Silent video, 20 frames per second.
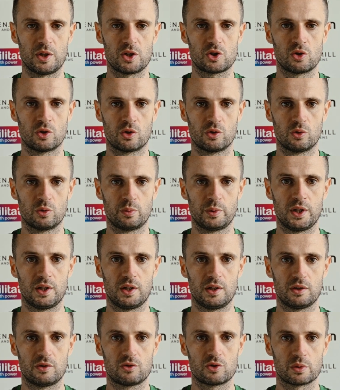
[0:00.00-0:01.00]
make sure
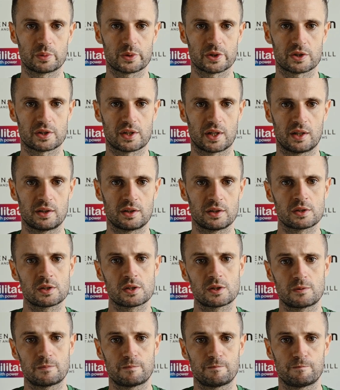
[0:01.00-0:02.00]
nobody drops a standard.